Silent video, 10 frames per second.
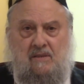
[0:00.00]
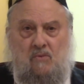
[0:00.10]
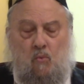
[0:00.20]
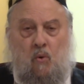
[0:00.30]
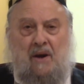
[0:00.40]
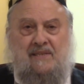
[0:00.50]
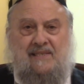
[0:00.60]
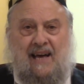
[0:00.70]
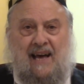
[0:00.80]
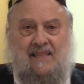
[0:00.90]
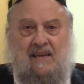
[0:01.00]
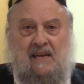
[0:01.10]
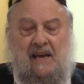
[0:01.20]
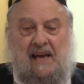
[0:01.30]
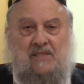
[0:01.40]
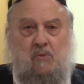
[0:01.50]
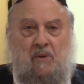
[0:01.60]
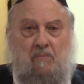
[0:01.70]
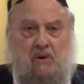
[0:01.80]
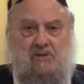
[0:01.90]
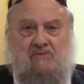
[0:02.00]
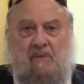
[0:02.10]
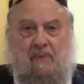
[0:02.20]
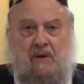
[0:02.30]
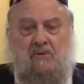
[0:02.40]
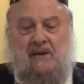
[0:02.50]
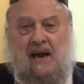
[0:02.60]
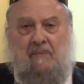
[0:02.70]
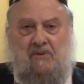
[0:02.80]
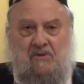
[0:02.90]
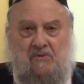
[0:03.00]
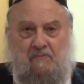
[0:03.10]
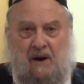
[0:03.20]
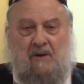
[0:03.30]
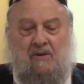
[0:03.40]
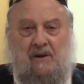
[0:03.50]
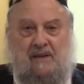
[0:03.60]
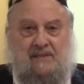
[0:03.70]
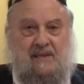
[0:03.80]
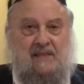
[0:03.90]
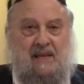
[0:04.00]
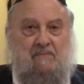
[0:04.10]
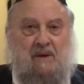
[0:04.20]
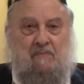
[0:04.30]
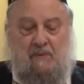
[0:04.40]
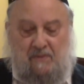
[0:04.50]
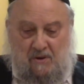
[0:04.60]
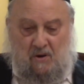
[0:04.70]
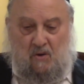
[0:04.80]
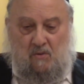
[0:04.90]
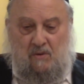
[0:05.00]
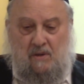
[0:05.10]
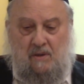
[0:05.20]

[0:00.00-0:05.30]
What is that? It's when Moshe Rabbeinu came to Paroi and said, let my people go.